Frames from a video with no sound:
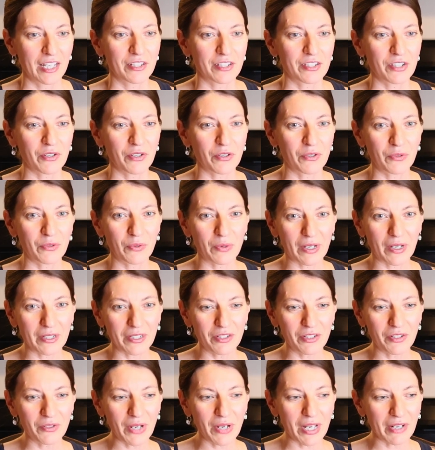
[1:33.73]
So
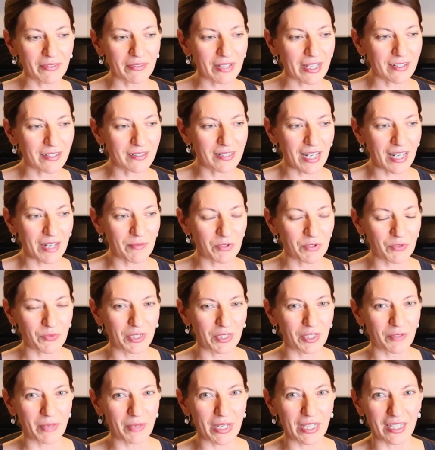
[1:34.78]
you know how a lot of times when
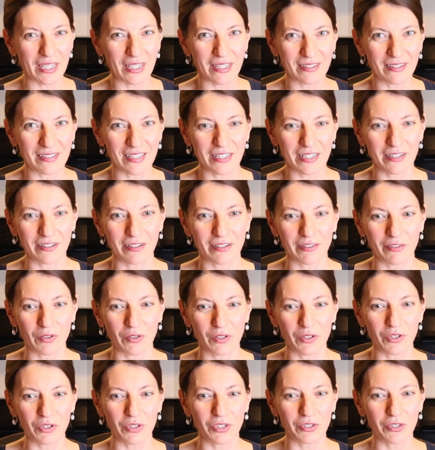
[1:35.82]
you're making dinner,